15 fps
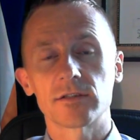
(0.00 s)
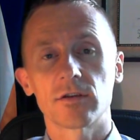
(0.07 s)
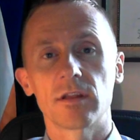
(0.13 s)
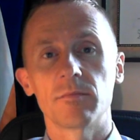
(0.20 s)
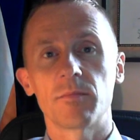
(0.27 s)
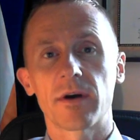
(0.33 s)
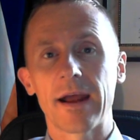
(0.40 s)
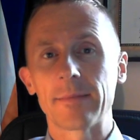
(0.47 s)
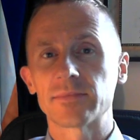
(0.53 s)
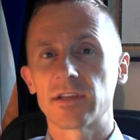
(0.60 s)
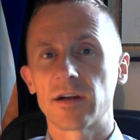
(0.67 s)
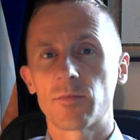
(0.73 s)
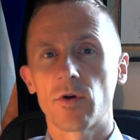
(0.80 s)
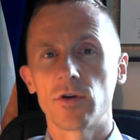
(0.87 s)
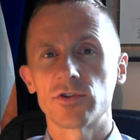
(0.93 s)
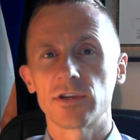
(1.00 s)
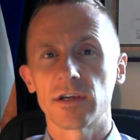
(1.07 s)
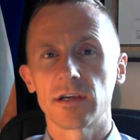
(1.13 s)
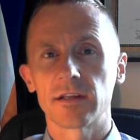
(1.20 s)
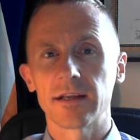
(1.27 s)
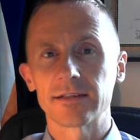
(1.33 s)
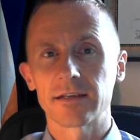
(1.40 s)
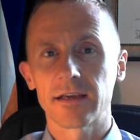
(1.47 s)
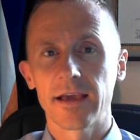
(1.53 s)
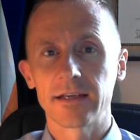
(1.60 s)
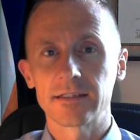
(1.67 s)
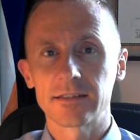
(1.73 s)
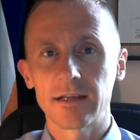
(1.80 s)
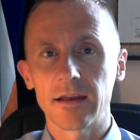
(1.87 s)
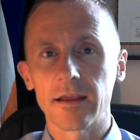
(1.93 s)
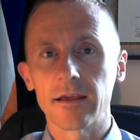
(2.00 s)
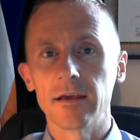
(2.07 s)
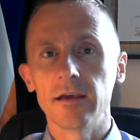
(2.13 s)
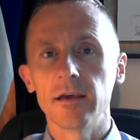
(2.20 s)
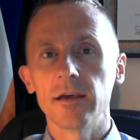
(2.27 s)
so that perhaps they're approaching it as a case study.